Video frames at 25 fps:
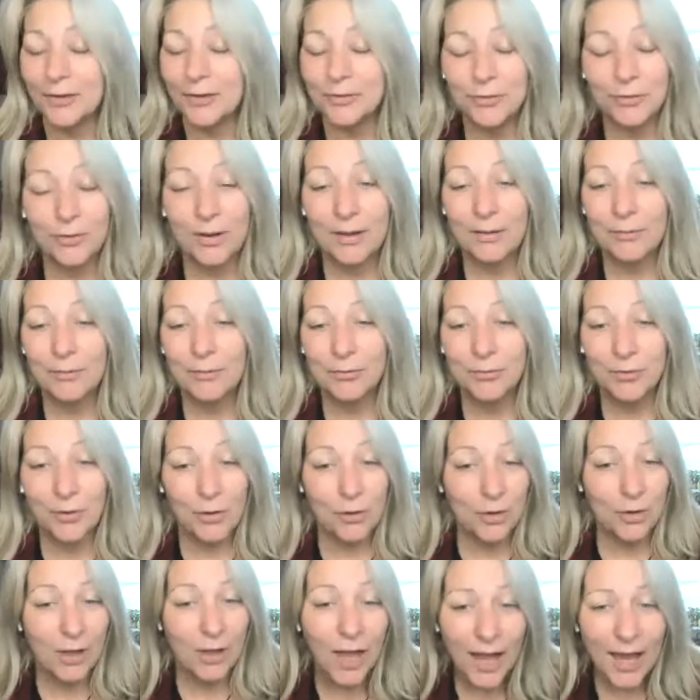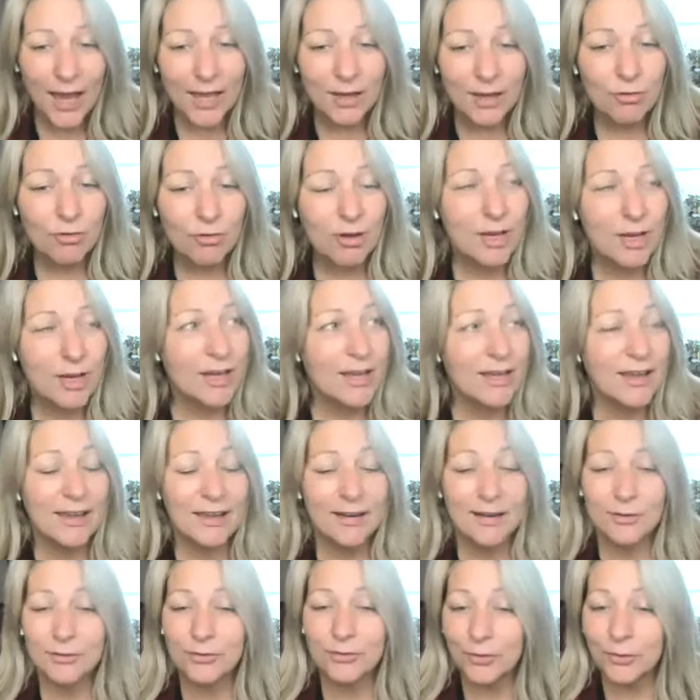So I was all angry
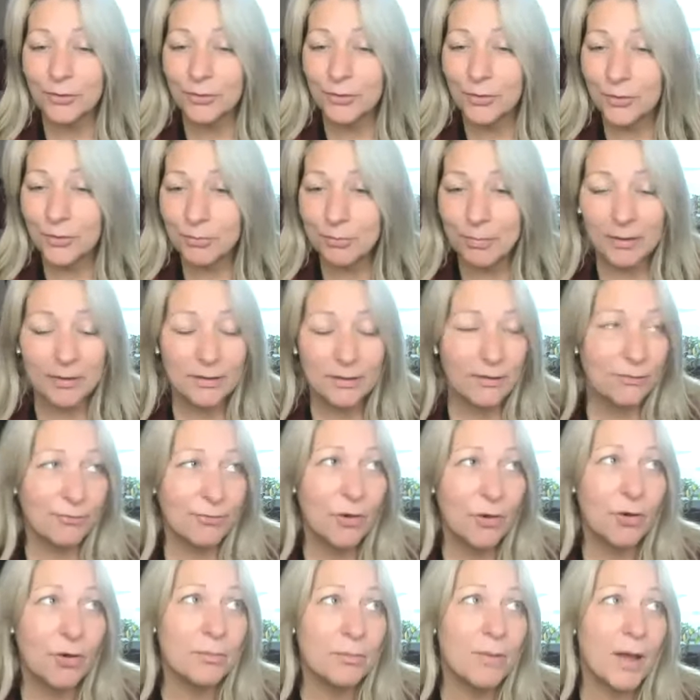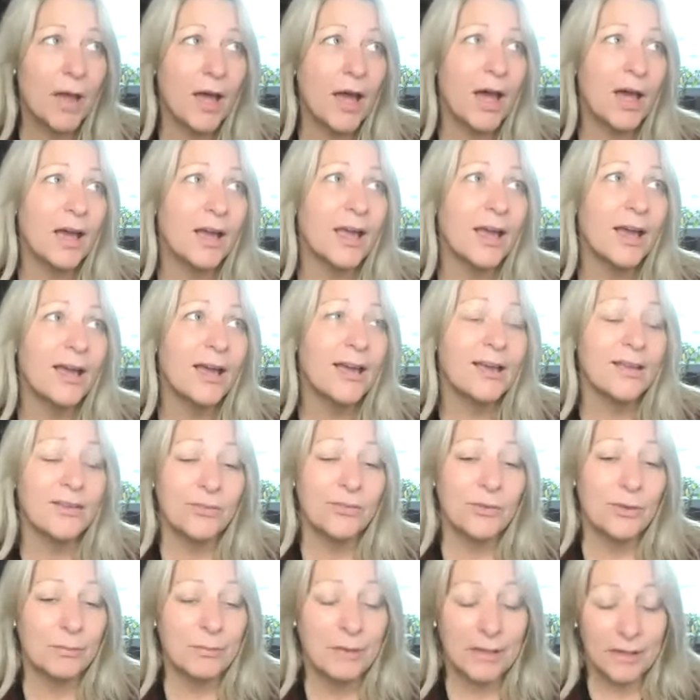and I was going to go bring the phone back.
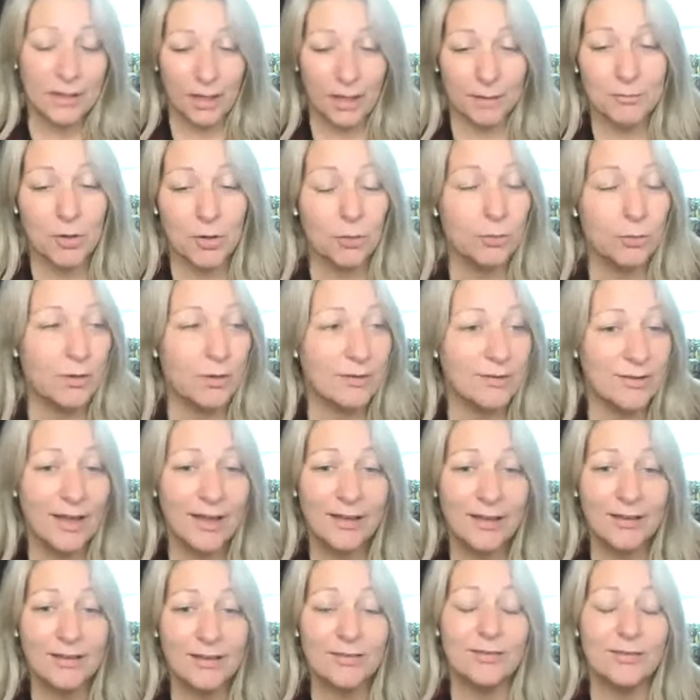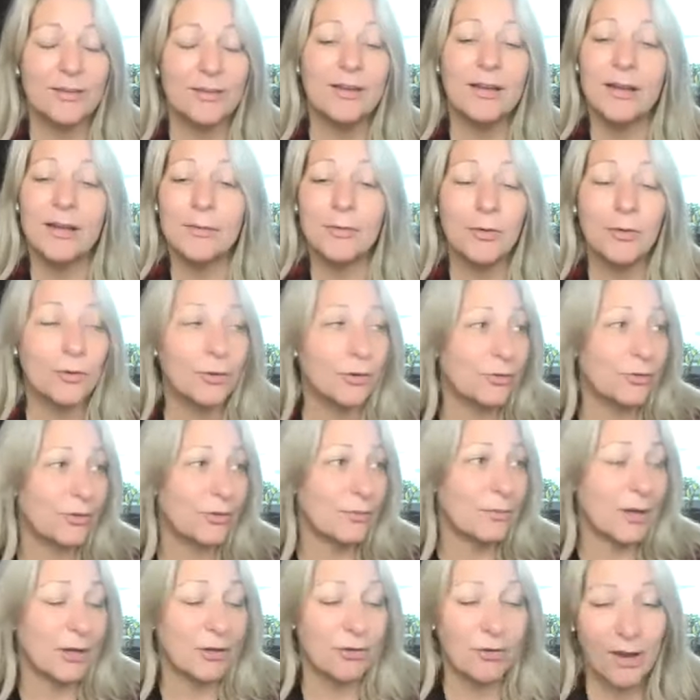So I'm like, I'm going to TELUS and then I'm going to go
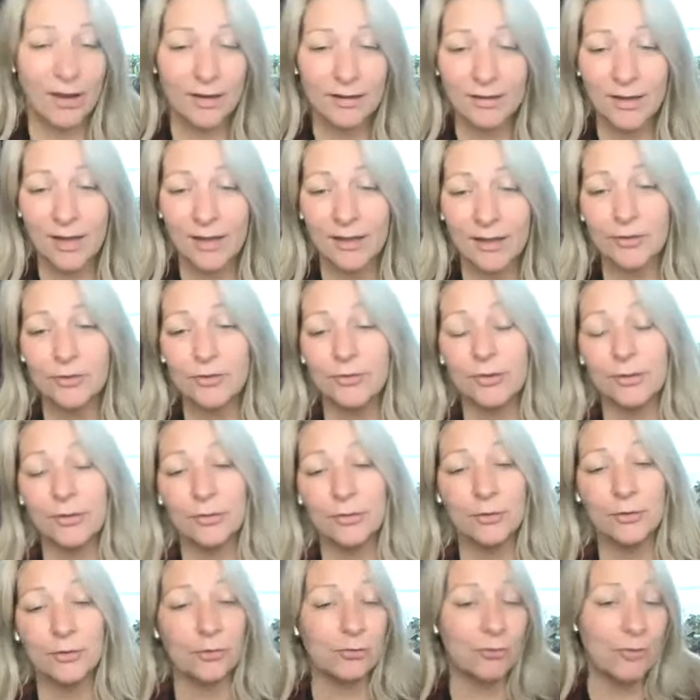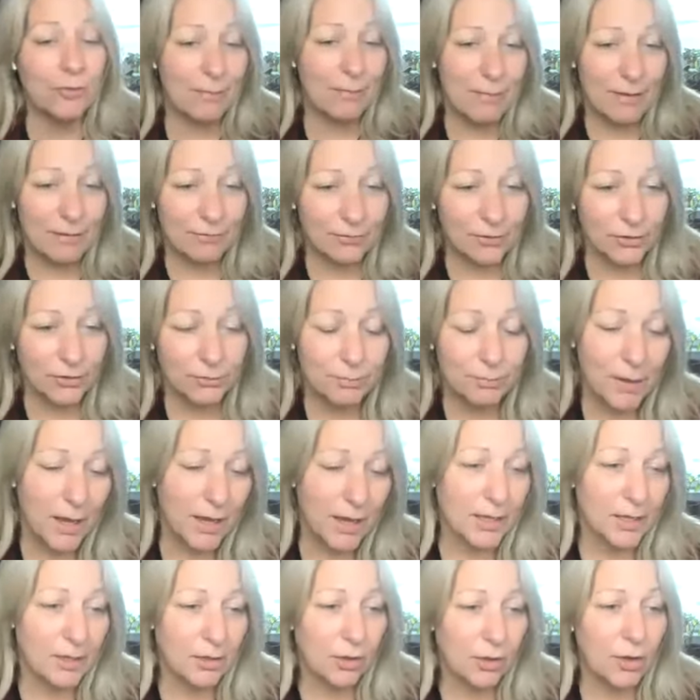see my granddaughter. So I'm going to go drop off this
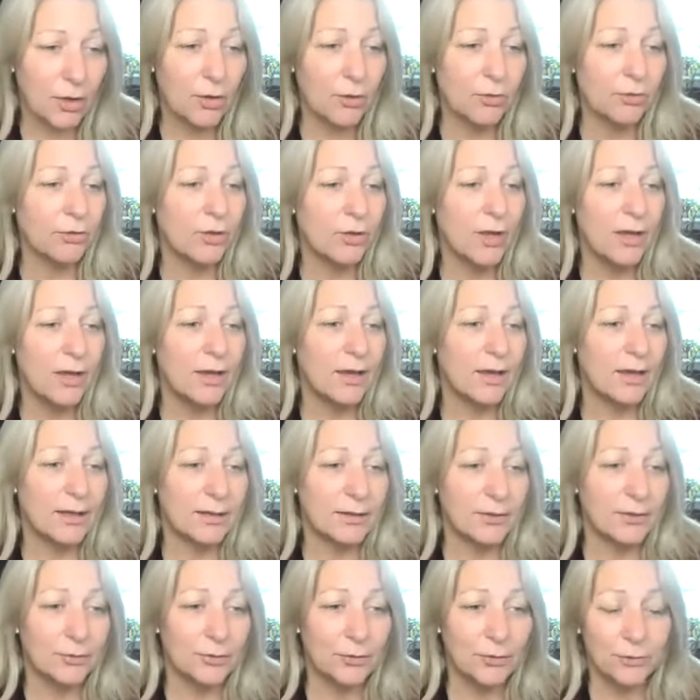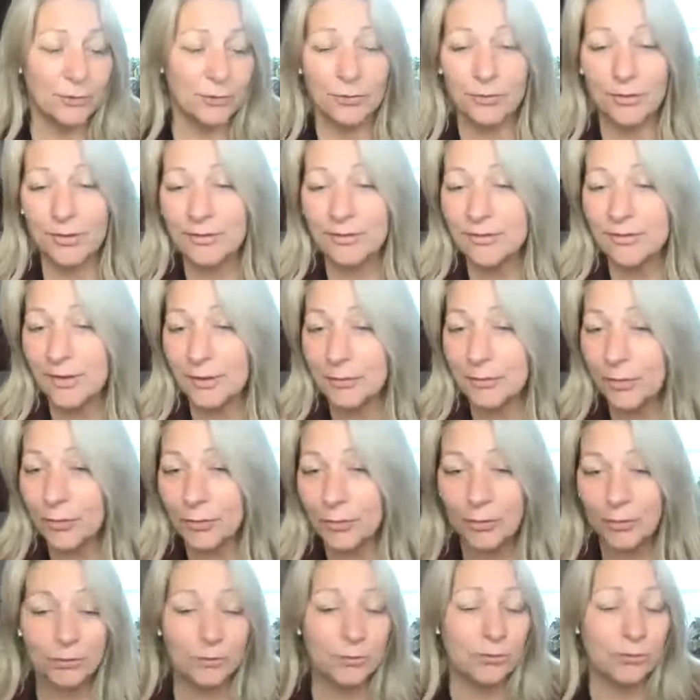bag of clothes and I'm going to go do this and I'm going
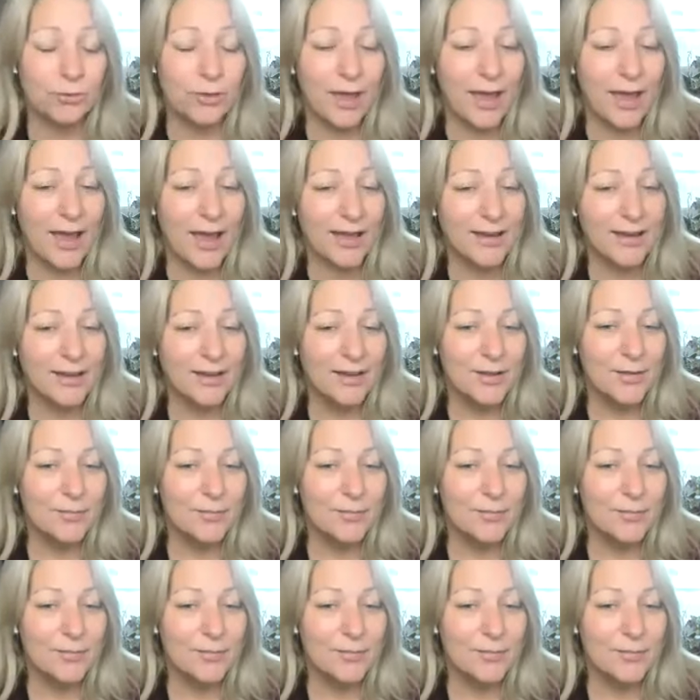to go do that.